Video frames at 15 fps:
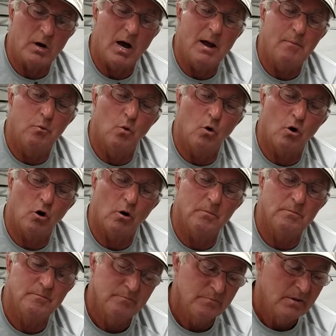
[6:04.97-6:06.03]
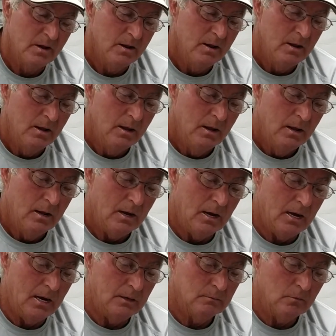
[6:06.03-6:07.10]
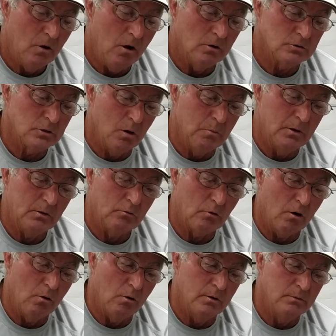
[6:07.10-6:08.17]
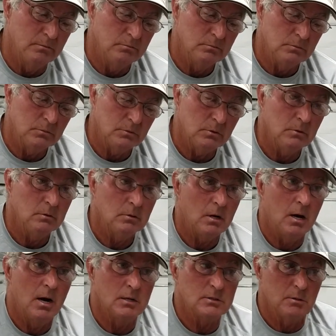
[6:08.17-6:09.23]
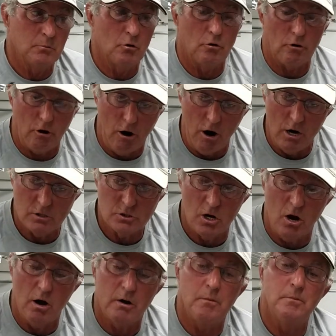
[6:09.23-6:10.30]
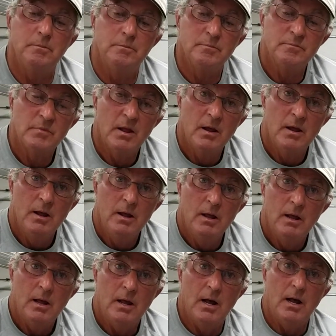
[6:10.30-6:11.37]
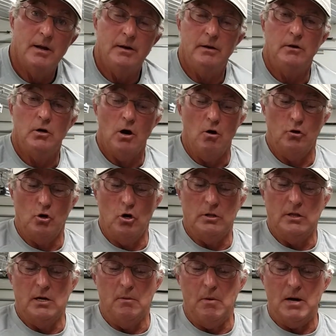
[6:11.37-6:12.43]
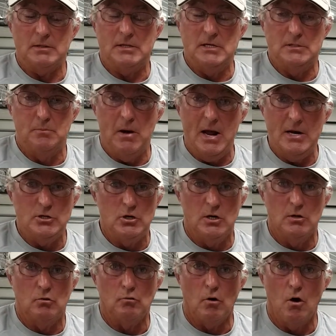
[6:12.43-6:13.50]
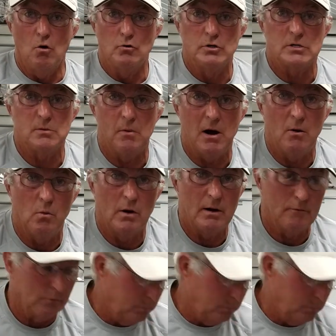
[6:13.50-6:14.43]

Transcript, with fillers: type worm. Uh, also been throwing uh, some craws on them. Uh, and, you know, the good thing about these baits, you can throw just about whatever